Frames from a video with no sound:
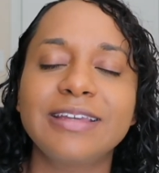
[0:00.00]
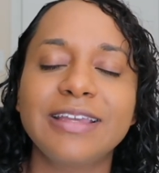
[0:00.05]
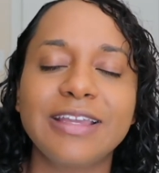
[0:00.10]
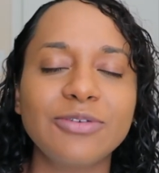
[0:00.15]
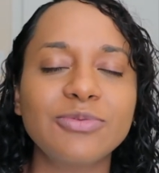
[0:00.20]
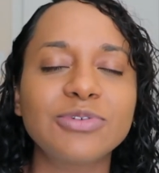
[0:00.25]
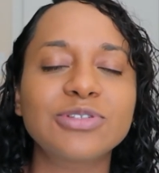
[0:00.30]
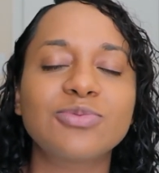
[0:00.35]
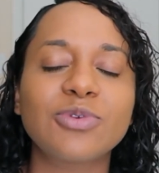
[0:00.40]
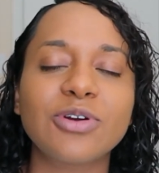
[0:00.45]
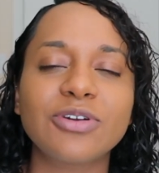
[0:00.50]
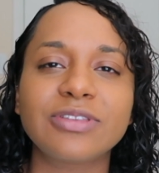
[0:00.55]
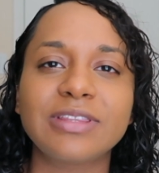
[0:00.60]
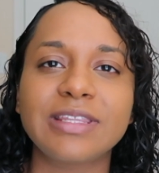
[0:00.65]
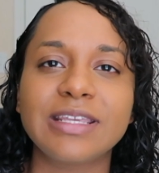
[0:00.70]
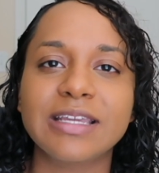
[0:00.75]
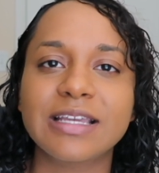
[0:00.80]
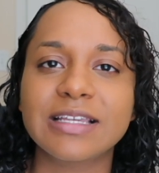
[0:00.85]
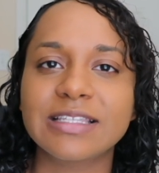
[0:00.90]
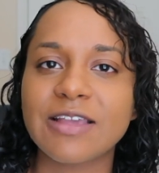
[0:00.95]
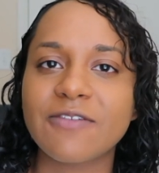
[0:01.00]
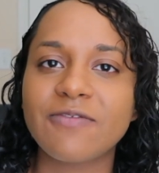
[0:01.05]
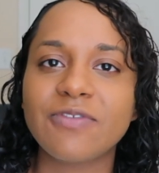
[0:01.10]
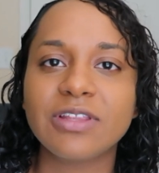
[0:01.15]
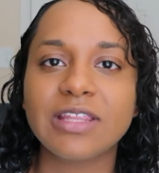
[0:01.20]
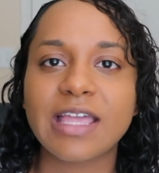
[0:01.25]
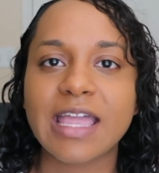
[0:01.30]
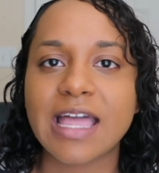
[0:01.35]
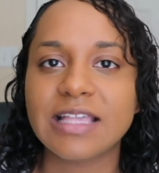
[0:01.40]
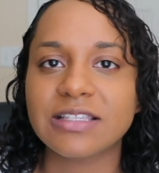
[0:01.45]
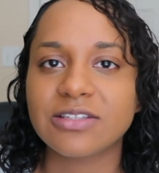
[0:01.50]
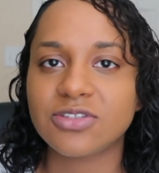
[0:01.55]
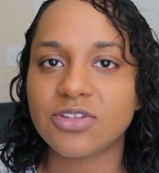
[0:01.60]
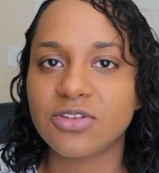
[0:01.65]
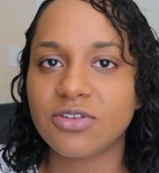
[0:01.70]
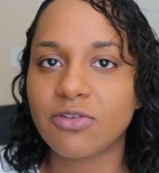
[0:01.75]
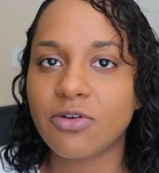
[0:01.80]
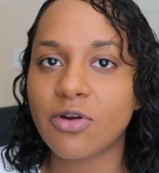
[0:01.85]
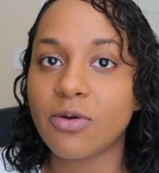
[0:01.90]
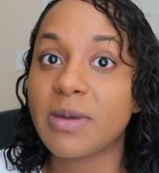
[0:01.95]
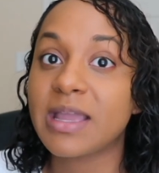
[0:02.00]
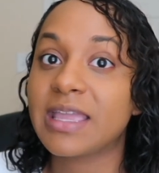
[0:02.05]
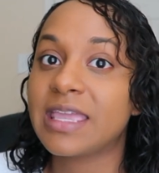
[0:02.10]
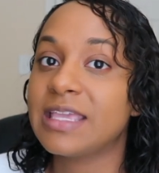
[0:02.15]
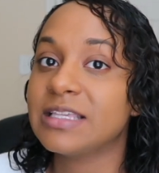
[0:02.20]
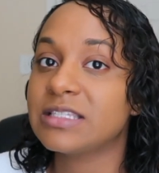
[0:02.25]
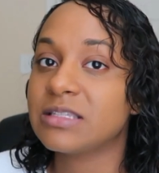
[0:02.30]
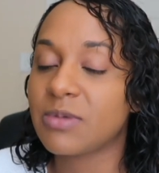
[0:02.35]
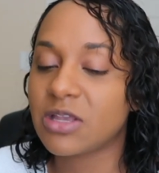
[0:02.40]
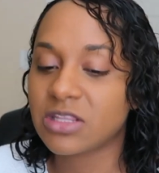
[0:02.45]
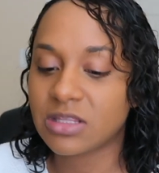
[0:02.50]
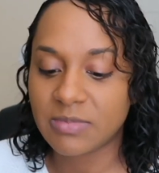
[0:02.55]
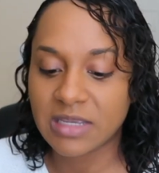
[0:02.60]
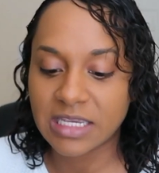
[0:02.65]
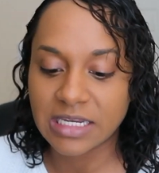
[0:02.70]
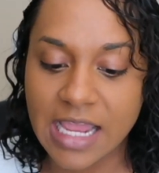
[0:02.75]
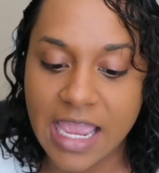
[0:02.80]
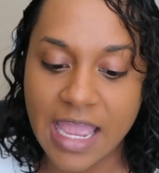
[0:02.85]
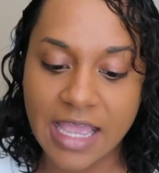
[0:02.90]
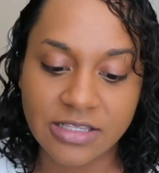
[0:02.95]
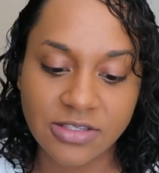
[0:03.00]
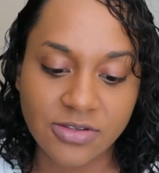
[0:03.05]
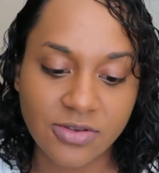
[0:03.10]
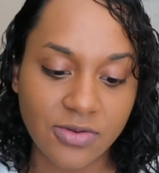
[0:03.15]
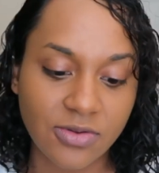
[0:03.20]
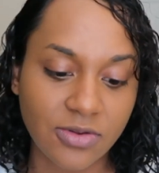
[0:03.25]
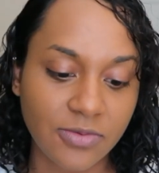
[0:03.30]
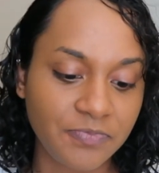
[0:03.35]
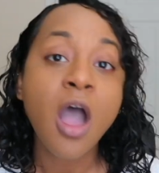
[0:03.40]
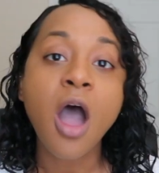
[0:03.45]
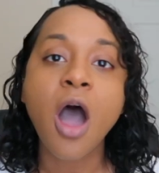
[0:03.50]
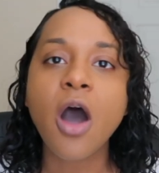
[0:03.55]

It was worth it, because I feel like as a 2-year-old, my kid's about to be an asshole.